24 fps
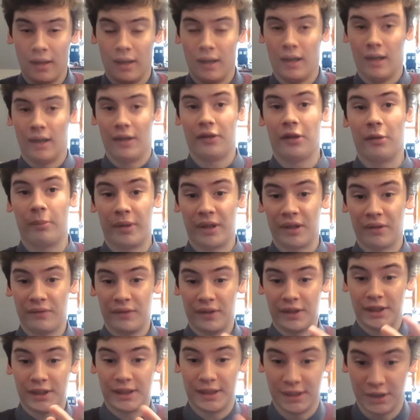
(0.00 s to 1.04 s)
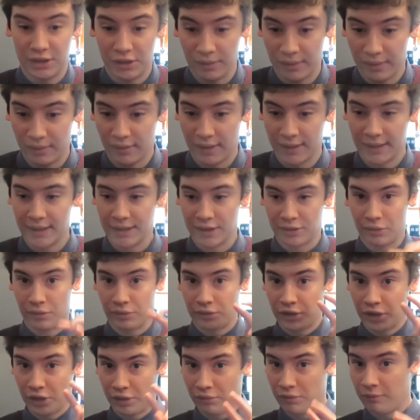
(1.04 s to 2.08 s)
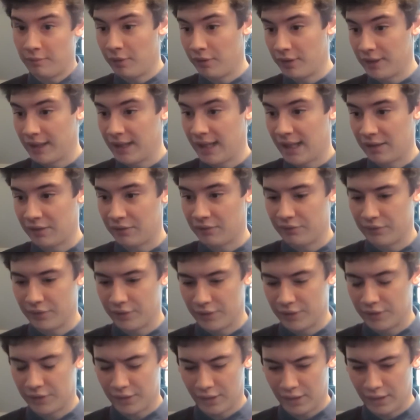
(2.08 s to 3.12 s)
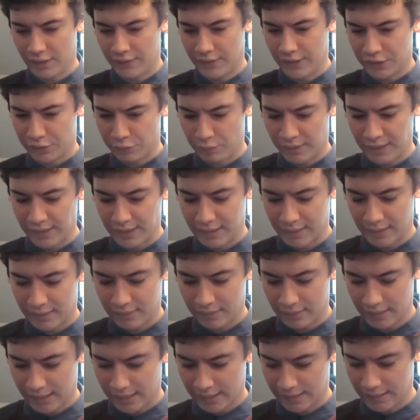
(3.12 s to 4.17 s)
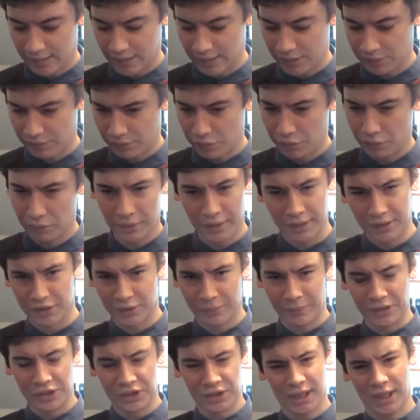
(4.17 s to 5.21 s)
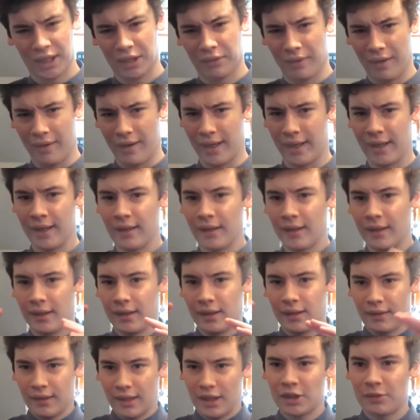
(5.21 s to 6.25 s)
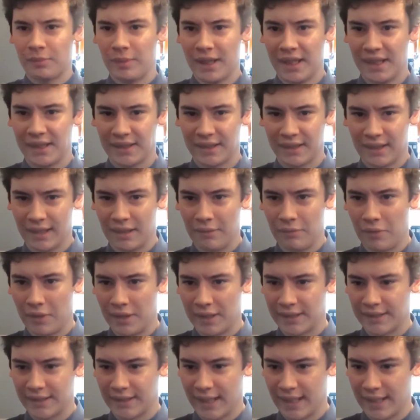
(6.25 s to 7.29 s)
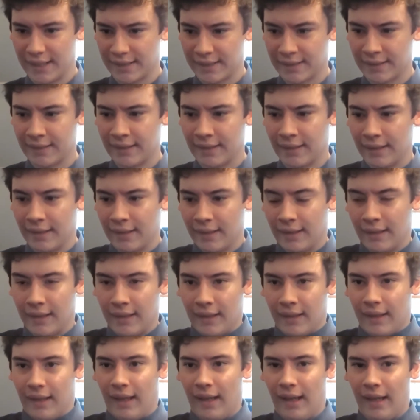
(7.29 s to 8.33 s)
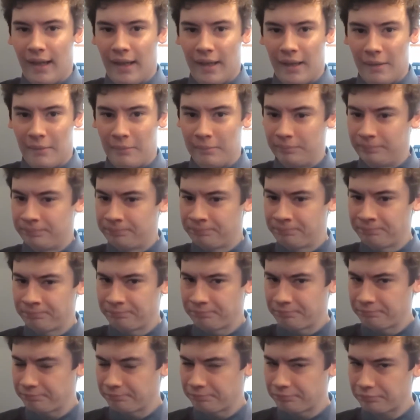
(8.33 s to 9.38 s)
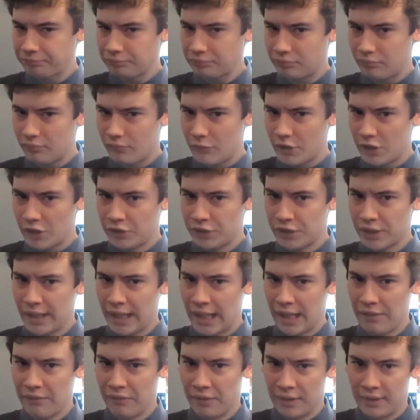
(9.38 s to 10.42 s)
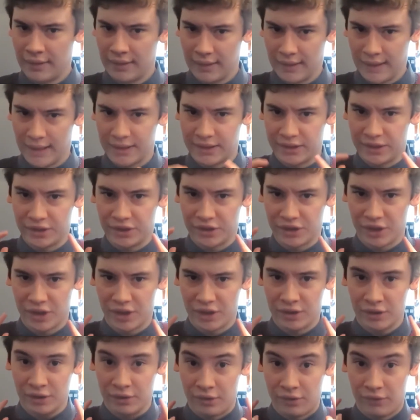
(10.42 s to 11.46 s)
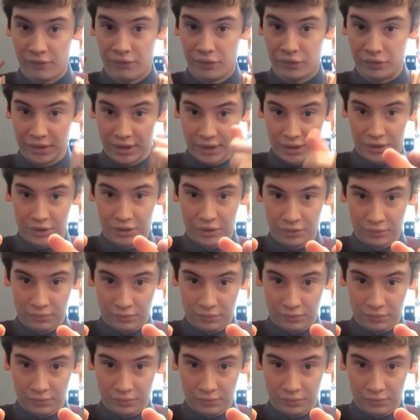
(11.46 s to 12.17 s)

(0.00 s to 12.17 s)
the Big Finish he's doing, like he's got 2 with Bonnie Langford this week, and he's recording some in January. That's basically what he said. So now let's insert the footage.